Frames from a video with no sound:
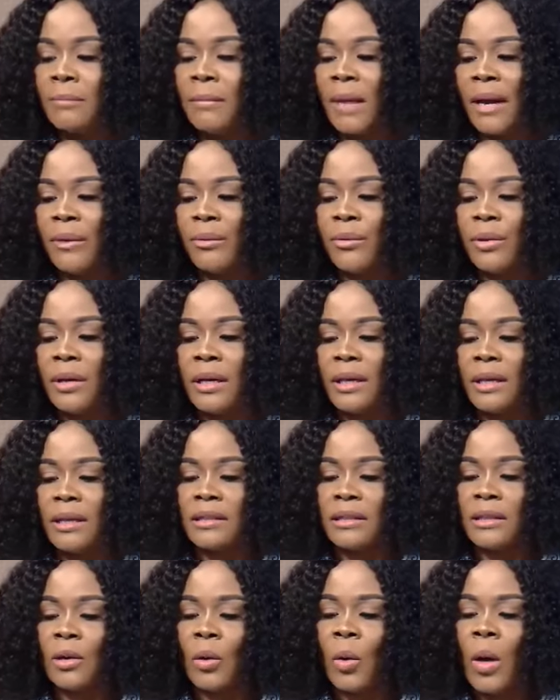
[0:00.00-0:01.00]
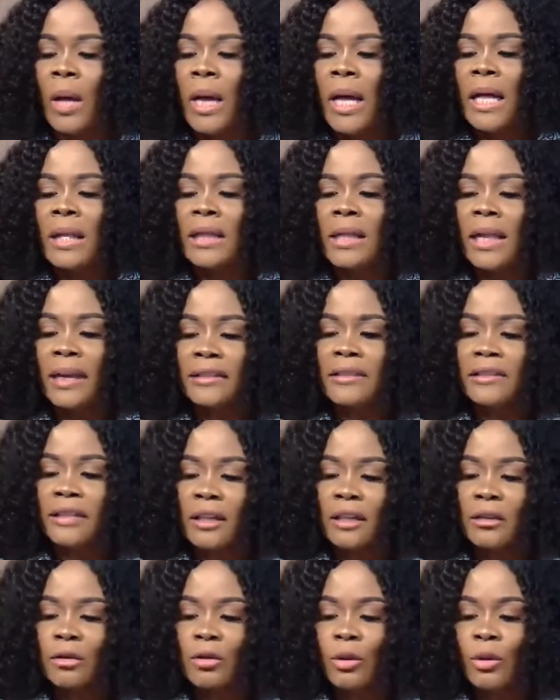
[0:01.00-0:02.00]
In my readings, you know, my
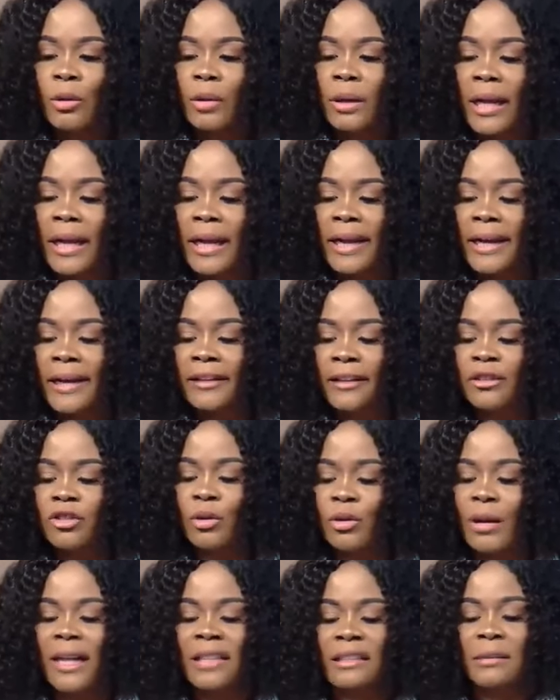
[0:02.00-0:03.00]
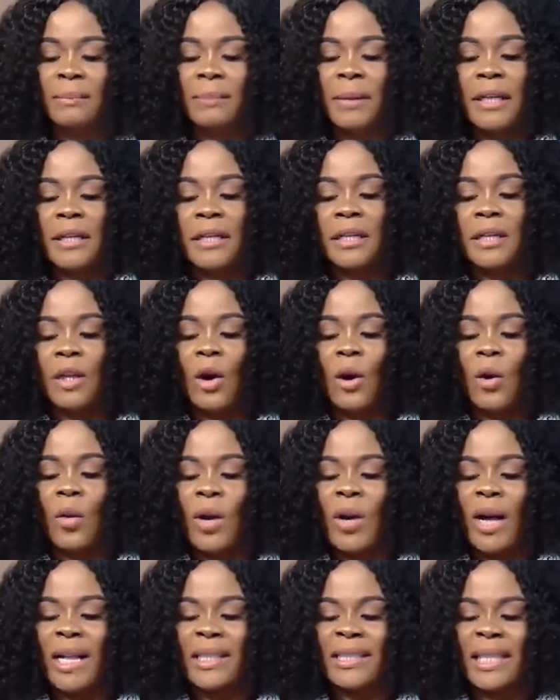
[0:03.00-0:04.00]
chance on CHRAJ Penina or
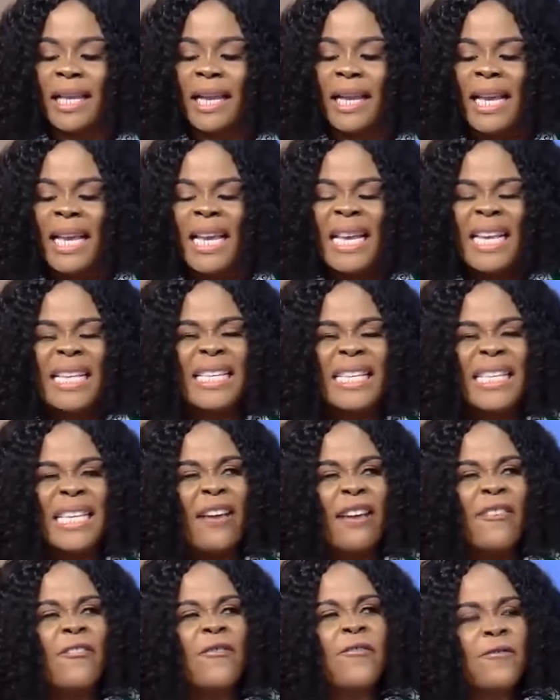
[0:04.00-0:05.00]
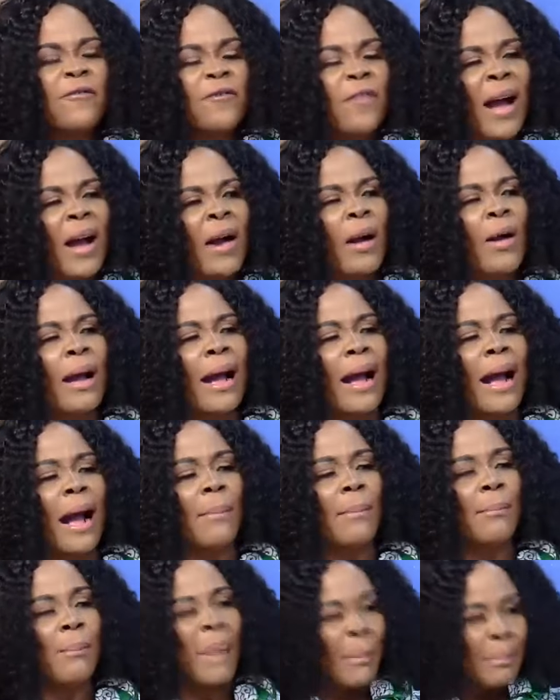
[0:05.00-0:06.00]
can say, Yemfa a
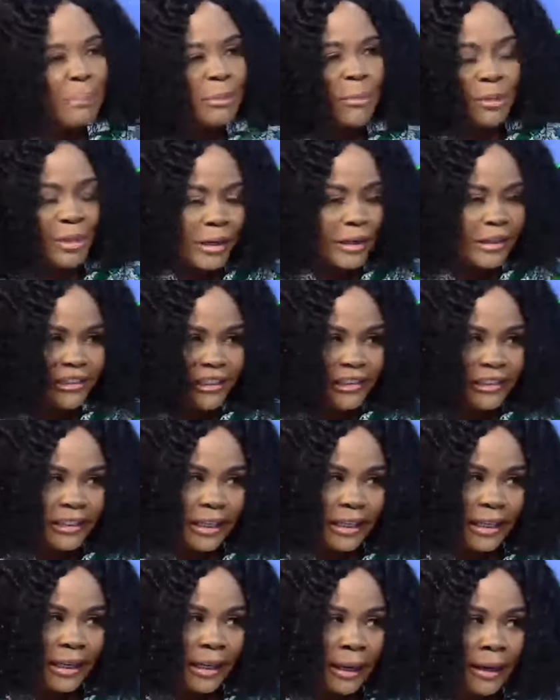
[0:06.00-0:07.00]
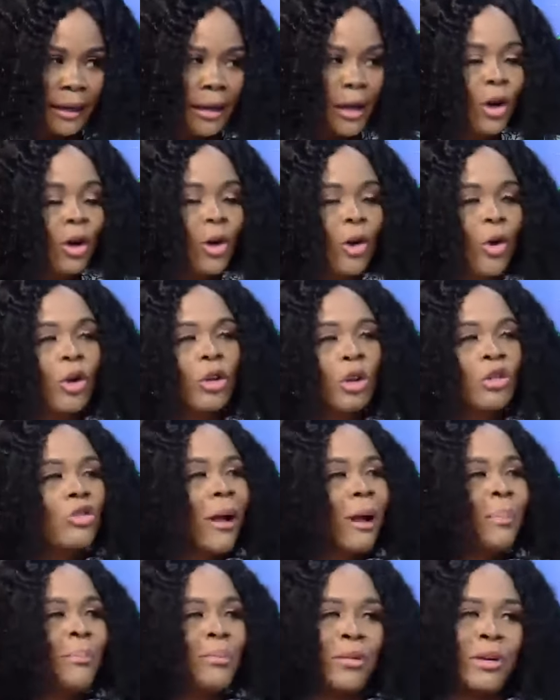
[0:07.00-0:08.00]
mamre and shisha ye,
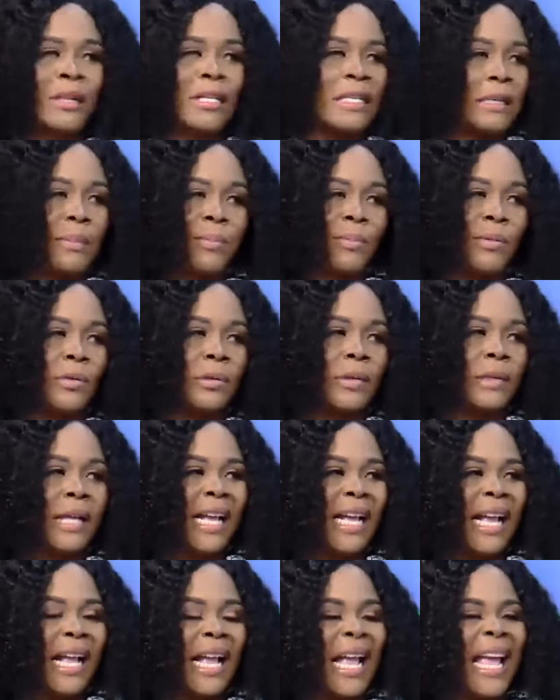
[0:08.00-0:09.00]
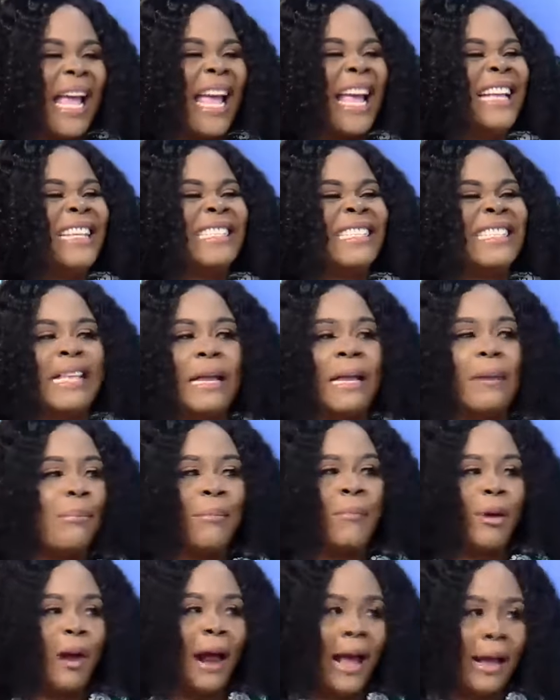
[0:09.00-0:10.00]
cultural principles, and
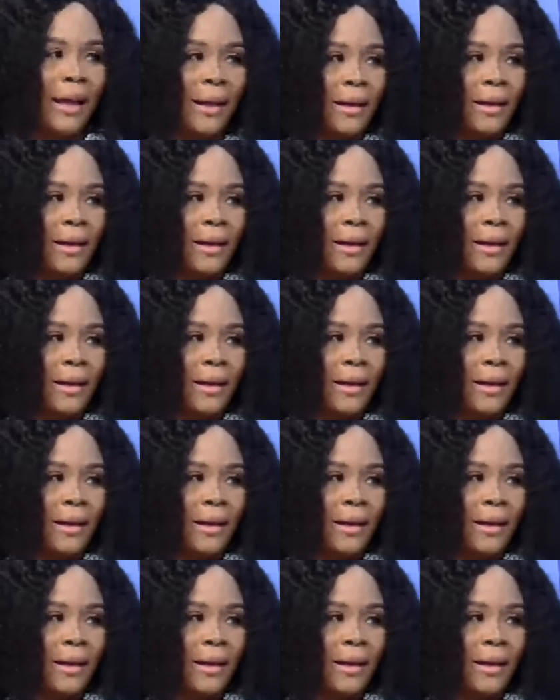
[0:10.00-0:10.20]
yemra.